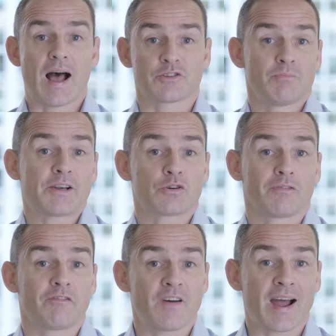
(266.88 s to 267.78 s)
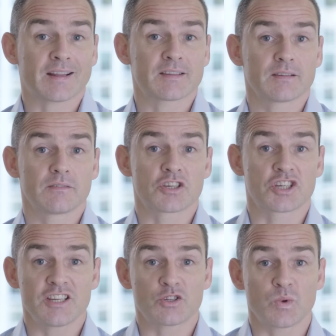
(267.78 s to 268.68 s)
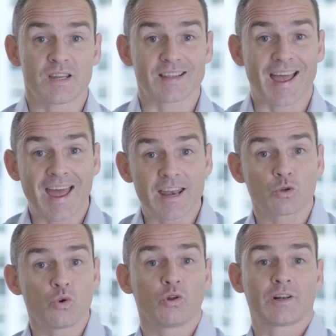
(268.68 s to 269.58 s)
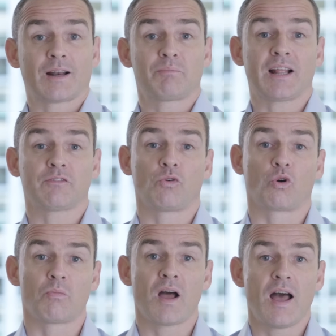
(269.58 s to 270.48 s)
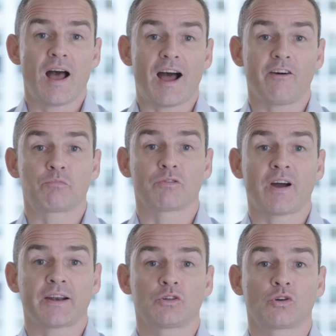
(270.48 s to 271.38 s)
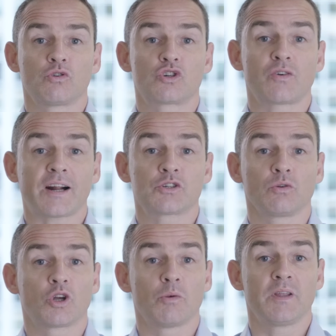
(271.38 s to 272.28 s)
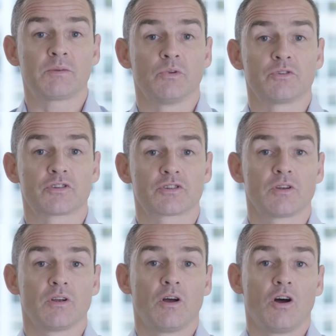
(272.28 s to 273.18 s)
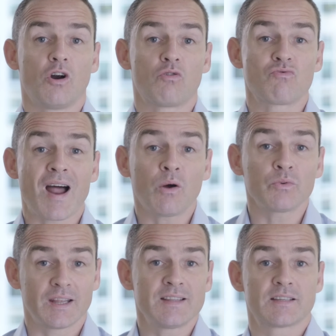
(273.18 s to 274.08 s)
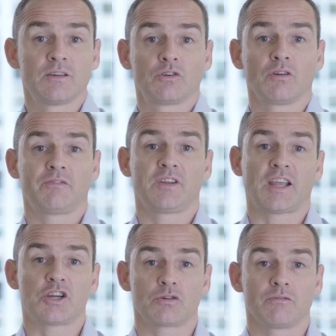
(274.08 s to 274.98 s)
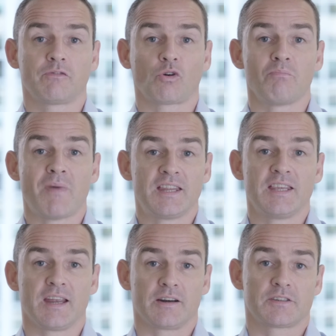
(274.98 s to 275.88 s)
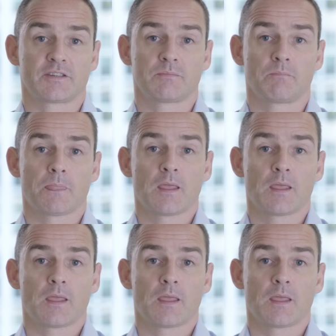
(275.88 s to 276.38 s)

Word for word: As a matter of fact, G Suite and Google Cloud Platform have provided contractual commitments around incident notification for many years.